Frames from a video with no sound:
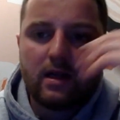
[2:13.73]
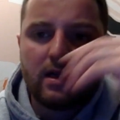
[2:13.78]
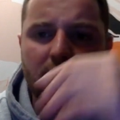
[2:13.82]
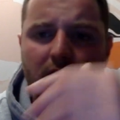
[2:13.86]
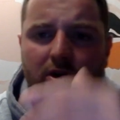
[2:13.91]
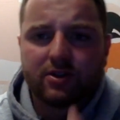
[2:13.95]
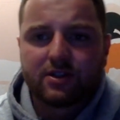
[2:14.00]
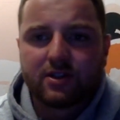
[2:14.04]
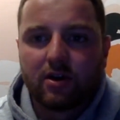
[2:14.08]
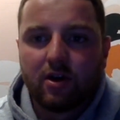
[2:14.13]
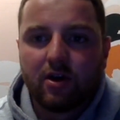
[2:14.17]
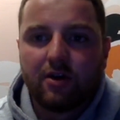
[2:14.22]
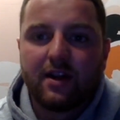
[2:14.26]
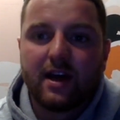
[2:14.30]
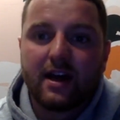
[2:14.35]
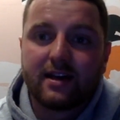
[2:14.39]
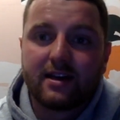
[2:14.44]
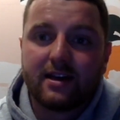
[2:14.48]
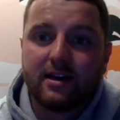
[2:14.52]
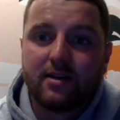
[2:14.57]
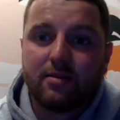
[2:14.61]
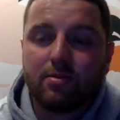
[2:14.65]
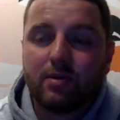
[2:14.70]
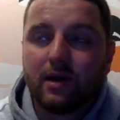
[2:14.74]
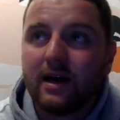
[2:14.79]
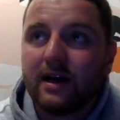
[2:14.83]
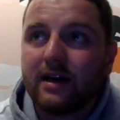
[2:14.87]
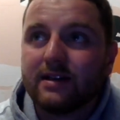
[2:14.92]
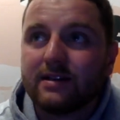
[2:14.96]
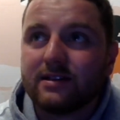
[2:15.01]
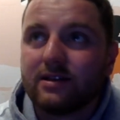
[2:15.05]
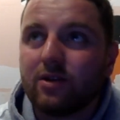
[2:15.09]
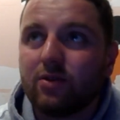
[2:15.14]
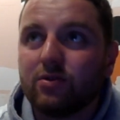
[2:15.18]
lost a lot of their key
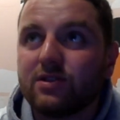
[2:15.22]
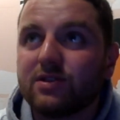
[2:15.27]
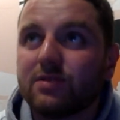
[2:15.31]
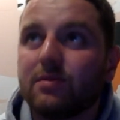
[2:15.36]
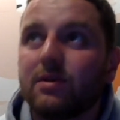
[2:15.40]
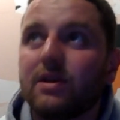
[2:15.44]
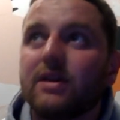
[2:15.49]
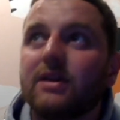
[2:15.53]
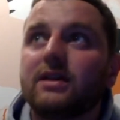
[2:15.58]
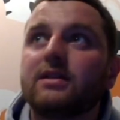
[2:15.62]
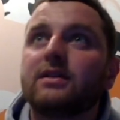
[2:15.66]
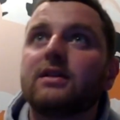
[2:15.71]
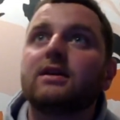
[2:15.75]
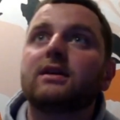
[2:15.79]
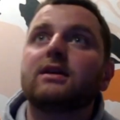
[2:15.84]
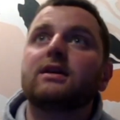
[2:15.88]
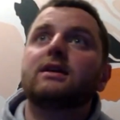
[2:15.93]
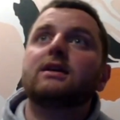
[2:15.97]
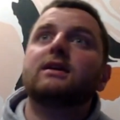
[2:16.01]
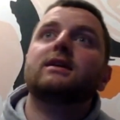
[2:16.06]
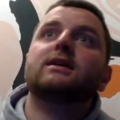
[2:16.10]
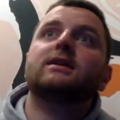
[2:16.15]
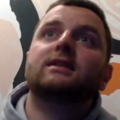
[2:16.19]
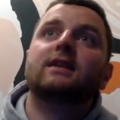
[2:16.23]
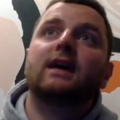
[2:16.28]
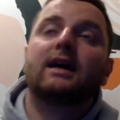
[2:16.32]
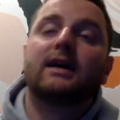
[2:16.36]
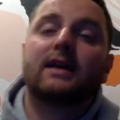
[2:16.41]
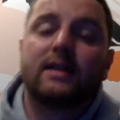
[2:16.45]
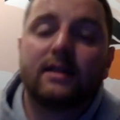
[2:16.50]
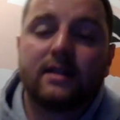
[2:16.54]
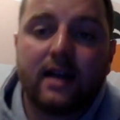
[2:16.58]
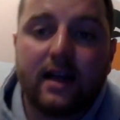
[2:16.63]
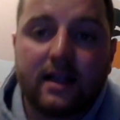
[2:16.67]
players, and ultimately,
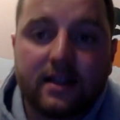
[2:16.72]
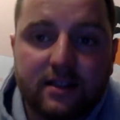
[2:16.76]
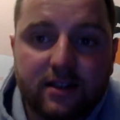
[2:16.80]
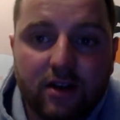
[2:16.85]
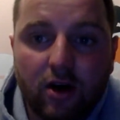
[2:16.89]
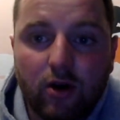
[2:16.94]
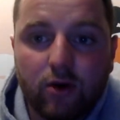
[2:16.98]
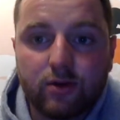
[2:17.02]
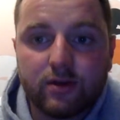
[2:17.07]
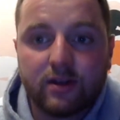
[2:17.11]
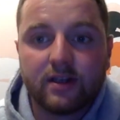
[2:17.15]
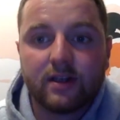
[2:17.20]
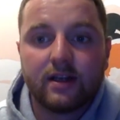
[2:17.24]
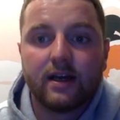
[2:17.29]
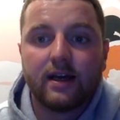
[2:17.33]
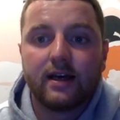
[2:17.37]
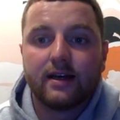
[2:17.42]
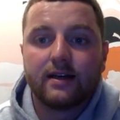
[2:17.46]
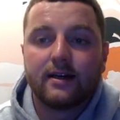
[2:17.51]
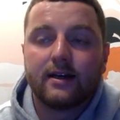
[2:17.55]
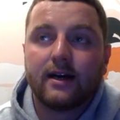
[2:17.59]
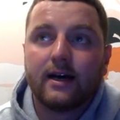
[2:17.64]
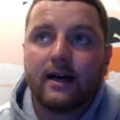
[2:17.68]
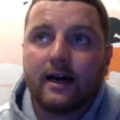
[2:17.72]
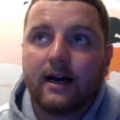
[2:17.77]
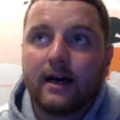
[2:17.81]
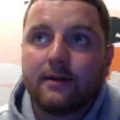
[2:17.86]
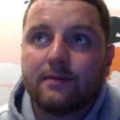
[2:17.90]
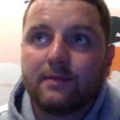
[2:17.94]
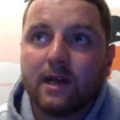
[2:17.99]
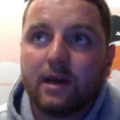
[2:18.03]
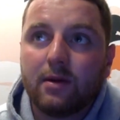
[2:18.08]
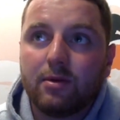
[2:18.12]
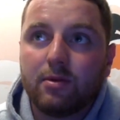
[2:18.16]
that that told, didn't it?
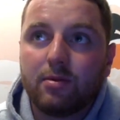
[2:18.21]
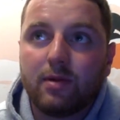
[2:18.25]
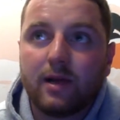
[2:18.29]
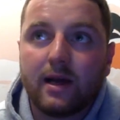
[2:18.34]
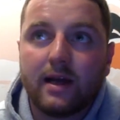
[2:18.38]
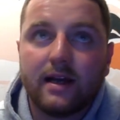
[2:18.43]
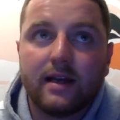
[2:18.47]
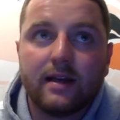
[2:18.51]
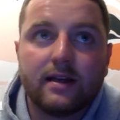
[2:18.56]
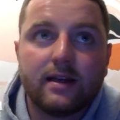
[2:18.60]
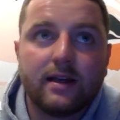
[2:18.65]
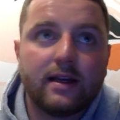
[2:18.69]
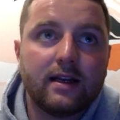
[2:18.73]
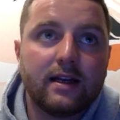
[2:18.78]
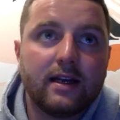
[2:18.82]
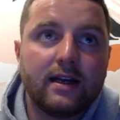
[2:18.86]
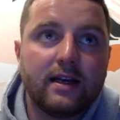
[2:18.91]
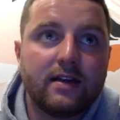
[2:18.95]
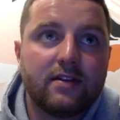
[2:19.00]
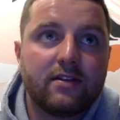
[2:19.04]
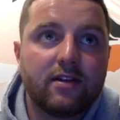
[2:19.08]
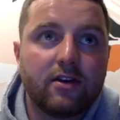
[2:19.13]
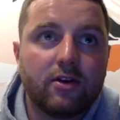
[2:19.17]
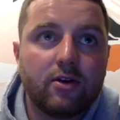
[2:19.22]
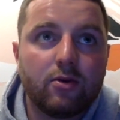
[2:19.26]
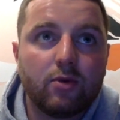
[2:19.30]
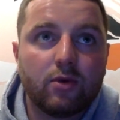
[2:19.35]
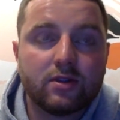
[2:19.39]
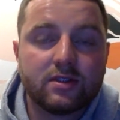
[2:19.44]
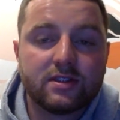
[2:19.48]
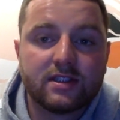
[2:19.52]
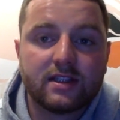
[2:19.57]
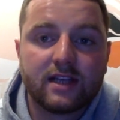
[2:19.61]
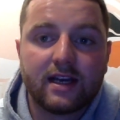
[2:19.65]
Um, they'll be playing in League Two
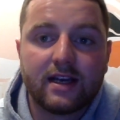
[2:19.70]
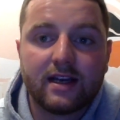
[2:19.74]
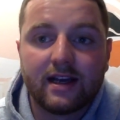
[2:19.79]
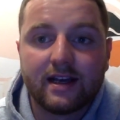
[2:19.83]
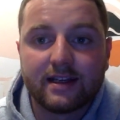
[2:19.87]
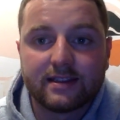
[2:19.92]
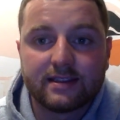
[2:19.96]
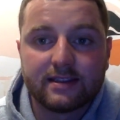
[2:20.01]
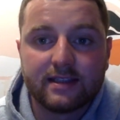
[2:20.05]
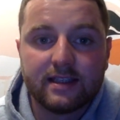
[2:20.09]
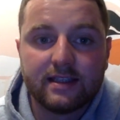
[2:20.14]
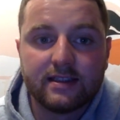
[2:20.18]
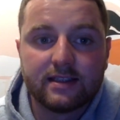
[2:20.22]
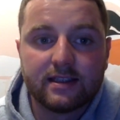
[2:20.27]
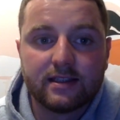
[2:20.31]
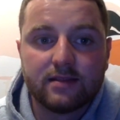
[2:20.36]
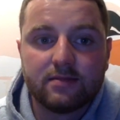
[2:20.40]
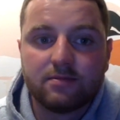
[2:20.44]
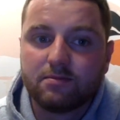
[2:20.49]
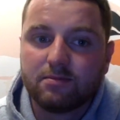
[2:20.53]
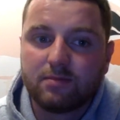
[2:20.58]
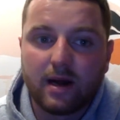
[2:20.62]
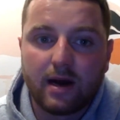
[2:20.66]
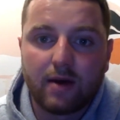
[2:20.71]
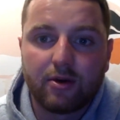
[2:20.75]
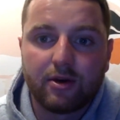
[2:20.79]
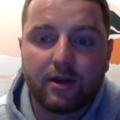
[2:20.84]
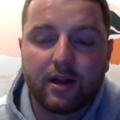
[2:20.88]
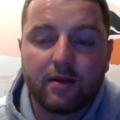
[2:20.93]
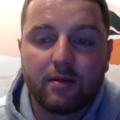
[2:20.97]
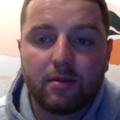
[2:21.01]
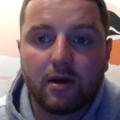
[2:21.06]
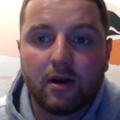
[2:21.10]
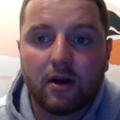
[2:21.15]
once again next season, back where
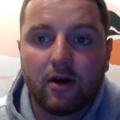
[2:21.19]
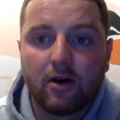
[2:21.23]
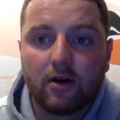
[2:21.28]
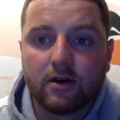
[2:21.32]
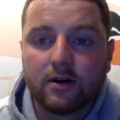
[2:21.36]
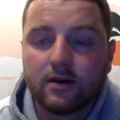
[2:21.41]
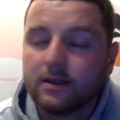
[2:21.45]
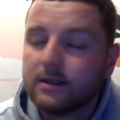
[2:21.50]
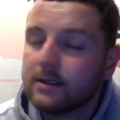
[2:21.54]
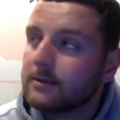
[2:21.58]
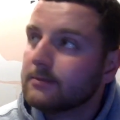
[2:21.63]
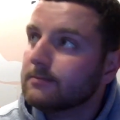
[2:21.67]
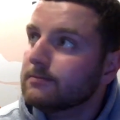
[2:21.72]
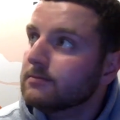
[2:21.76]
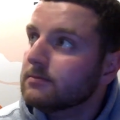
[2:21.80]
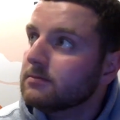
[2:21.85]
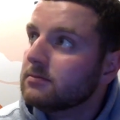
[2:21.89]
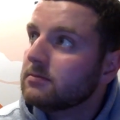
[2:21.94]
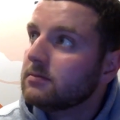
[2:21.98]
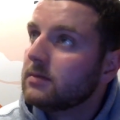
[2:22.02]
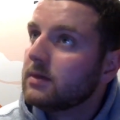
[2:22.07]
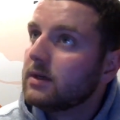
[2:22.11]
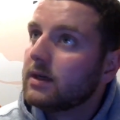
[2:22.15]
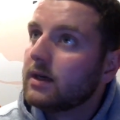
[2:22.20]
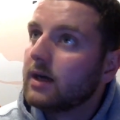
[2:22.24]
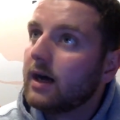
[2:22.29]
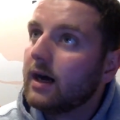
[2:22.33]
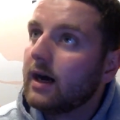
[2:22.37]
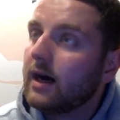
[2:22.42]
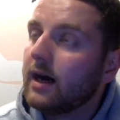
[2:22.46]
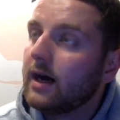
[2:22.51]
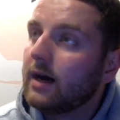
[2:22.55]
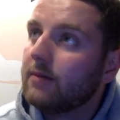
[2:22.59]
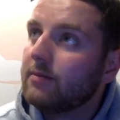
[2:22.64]
they belong.
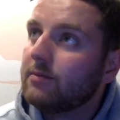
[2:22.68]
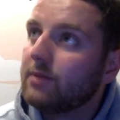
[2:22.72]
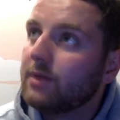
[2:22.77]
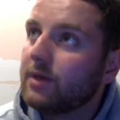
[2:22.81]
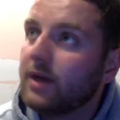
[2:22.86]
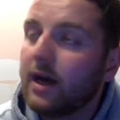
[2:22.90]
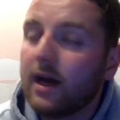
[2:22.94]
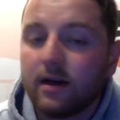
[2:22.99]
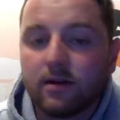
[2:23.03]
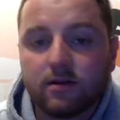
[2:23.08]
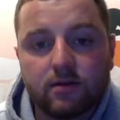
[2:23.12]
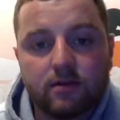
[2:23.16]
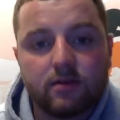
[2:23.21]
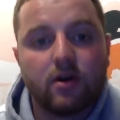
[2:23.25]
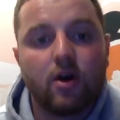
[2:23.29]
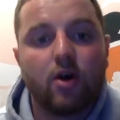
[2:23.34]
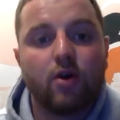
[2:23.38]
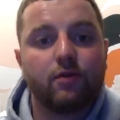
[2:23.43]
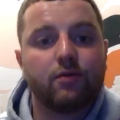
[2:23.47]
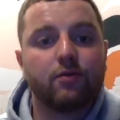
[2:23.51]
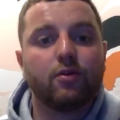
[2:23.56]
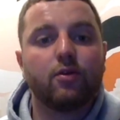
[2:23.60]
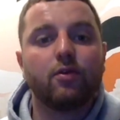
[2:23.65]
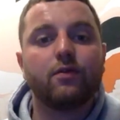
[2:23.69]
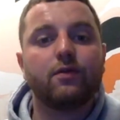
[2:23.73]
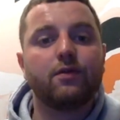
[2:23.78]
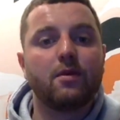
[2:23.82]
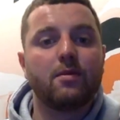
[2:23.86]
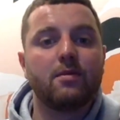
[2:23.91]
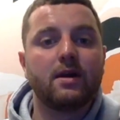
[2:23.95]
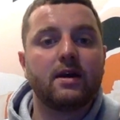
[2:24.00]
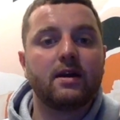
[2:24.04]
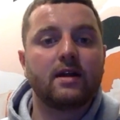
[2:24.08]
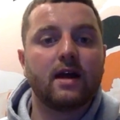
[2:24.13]
Um, but yeah, overall
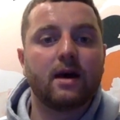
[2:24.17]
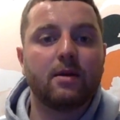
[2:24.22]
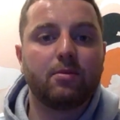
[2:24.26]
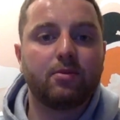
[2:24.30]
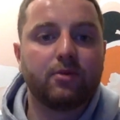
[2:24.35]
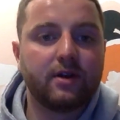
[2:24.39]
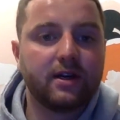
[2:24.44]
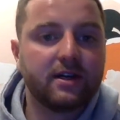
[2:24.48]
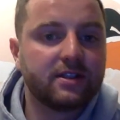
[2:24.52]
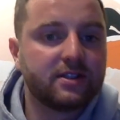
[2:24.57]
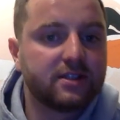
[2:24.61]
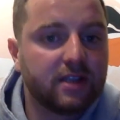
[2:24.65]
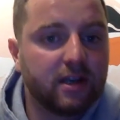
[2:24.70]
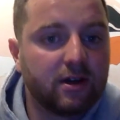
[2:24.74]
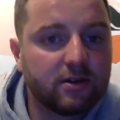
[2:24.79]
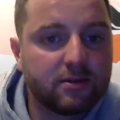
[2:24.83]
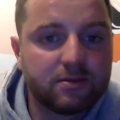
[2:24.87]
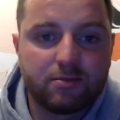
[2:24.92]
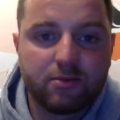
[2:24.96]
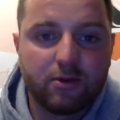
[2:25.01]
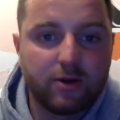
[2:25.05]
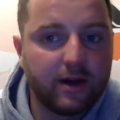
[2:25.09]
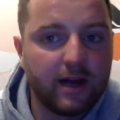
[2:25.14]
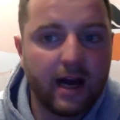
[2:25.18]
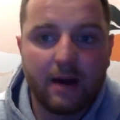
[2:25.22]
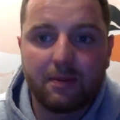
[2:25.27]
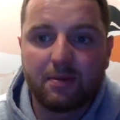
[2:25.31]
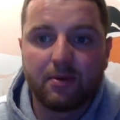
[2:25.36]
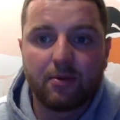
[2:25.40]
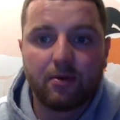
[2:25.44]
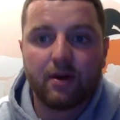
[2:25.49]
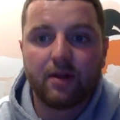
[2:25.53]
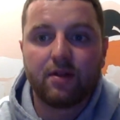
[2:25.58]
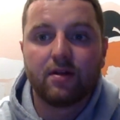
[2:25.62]
for me, that prediction I was pretty
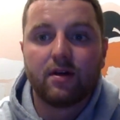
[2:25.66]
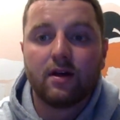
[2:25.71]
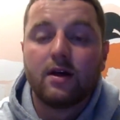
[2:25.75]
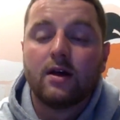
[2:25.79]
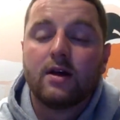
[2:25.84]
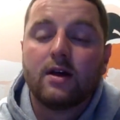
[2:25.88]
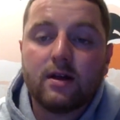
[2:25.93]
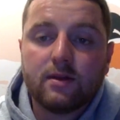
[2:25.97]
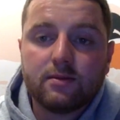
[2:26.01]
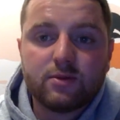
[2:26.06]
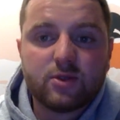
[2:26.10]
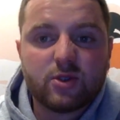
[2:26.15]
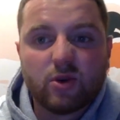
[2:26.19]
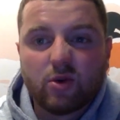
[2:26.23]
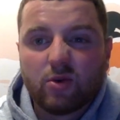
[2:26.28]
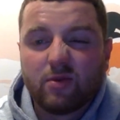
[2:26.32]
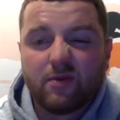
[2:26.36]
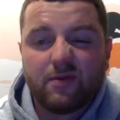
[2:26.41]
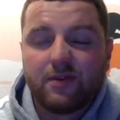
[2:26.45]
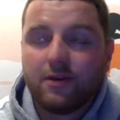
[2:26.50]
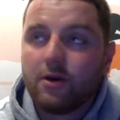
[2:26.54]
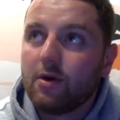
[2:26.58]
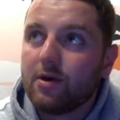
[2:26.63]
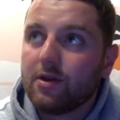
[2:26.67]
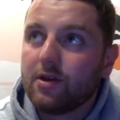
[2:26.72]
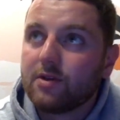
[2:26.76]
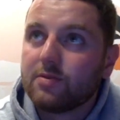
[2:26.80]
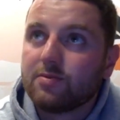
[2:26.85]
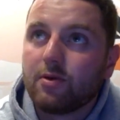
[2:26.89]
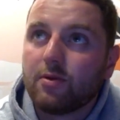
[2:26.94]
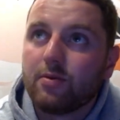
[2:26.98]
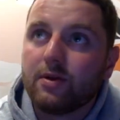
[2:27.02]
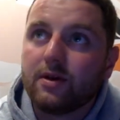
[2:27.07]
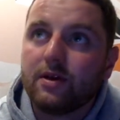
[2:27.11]
happy with. I'm sure a few others
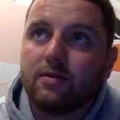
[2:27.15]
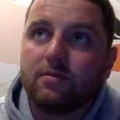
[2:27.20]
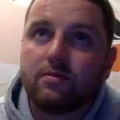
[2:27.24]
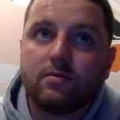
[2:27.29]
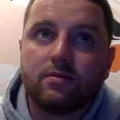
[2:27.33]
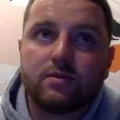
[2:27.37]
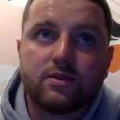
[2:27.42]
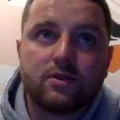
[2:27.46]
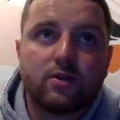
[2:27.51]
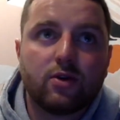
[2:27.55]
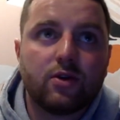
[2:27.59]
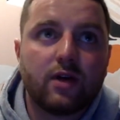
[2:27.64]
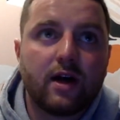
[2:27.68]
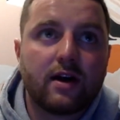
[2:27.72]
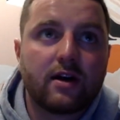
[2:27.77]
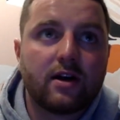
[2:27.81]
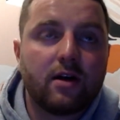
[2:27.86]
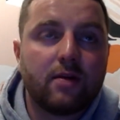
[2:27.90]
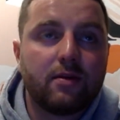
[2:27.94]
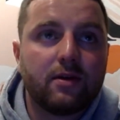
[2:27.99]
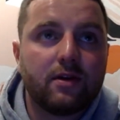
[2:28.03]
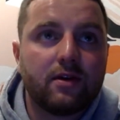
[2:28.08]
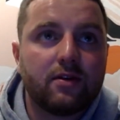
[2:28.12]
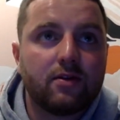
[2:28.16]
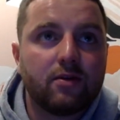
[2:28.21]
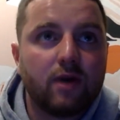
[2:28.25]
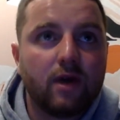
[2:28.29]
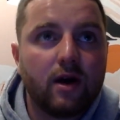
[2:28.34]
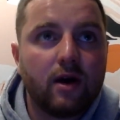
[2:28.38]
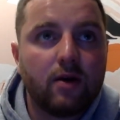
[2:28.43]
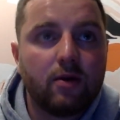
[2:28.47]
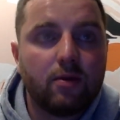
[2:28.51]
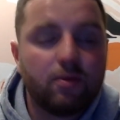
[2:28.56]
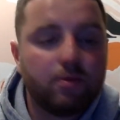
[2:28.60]
probably saw that coming as
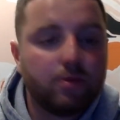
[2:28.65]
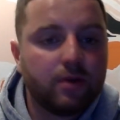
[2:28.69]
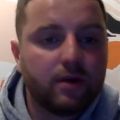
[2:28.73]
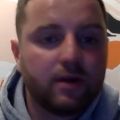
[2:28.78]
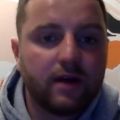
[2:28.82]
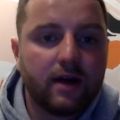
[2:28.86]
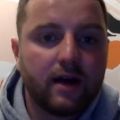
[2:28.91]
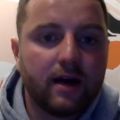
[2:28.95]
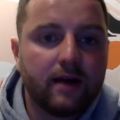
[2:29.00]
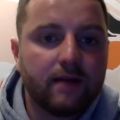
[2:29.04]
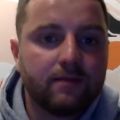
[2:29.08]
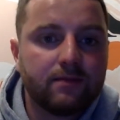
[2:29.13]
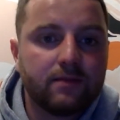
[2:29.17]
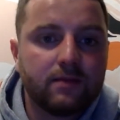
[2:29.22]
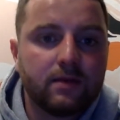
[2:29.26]
well. But yeah,